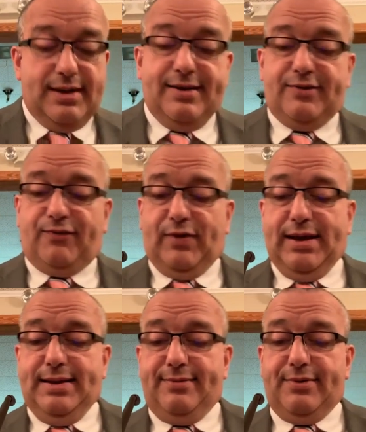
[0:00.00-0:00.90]
and his
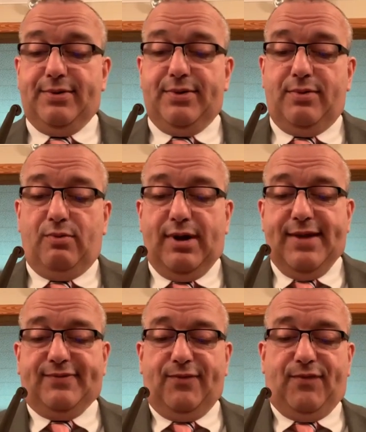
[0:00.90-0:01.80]
feet were
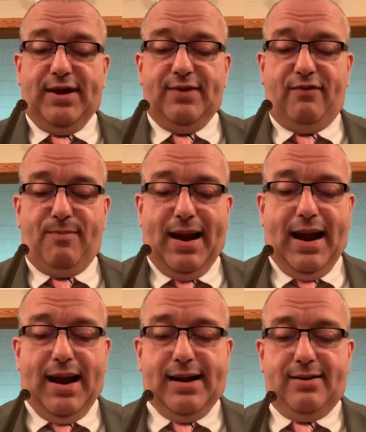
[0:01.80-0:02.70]
as the feet of a
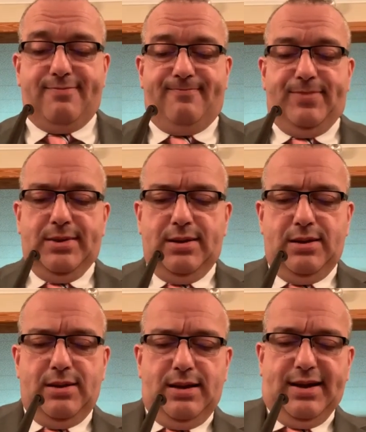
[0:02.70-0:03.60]
bear.
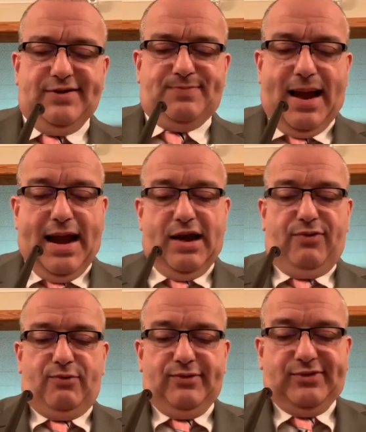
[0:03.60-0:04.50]
His
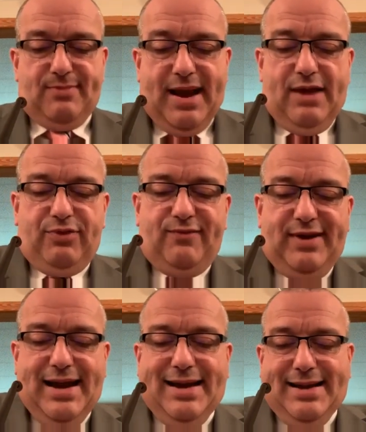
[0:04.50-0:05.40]
mouth was the mouth
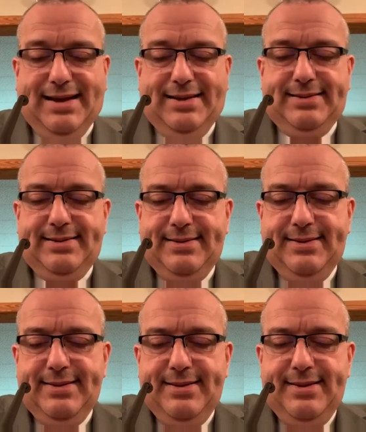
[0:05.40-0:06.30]
of a lion.
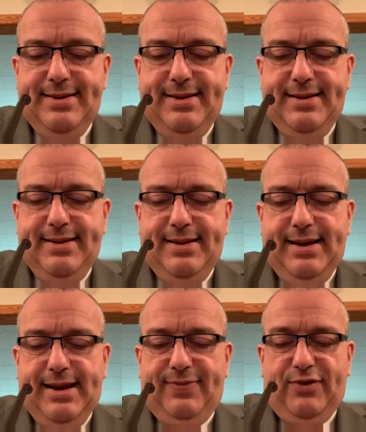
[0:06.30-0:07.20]

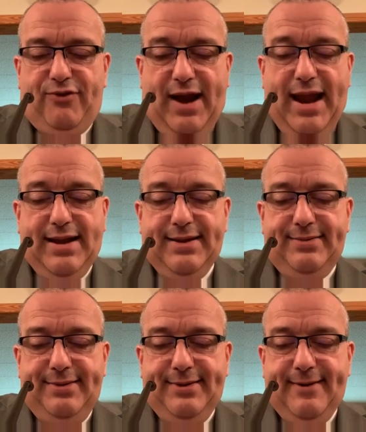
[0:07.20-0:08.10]
And the
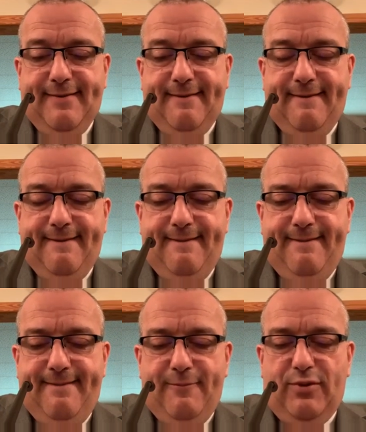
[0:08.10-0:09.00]
dragon,"
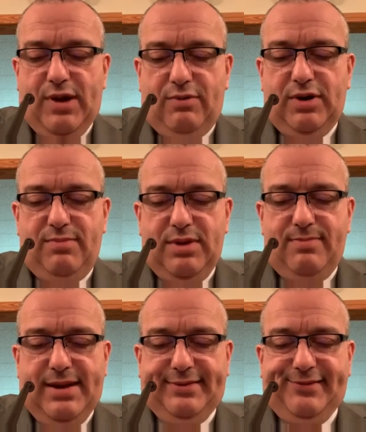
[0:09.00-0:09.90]
we'll talk a little
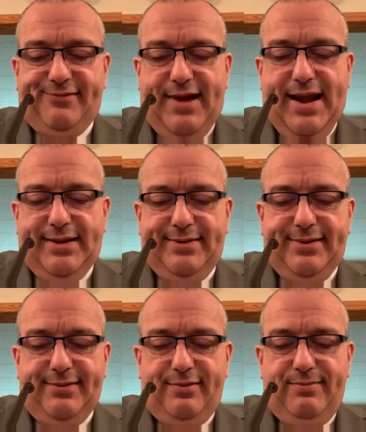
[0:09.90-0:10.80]
bit about this dragon
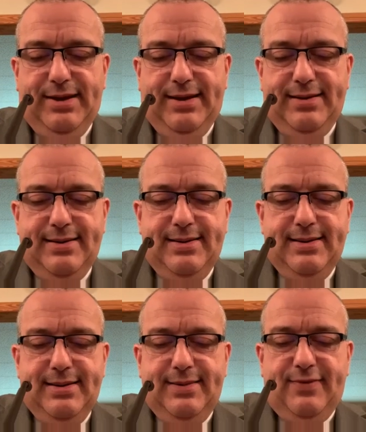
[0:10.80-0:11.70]
here in a little bit,
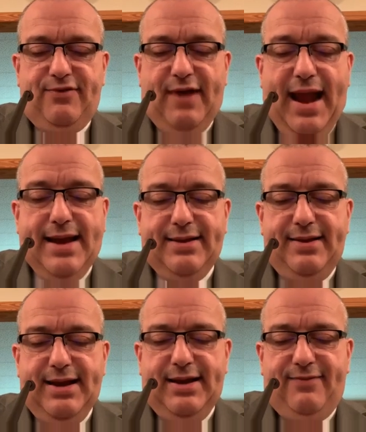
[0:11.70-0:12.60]
"the
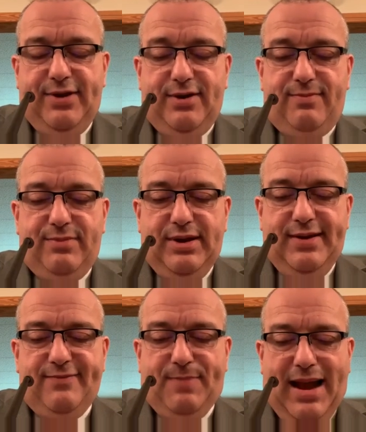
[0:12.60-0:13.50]
dragon gave him
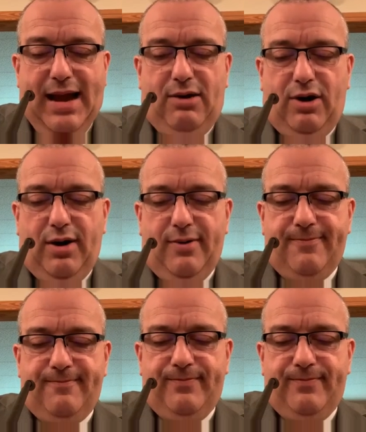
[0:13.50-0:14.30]
his power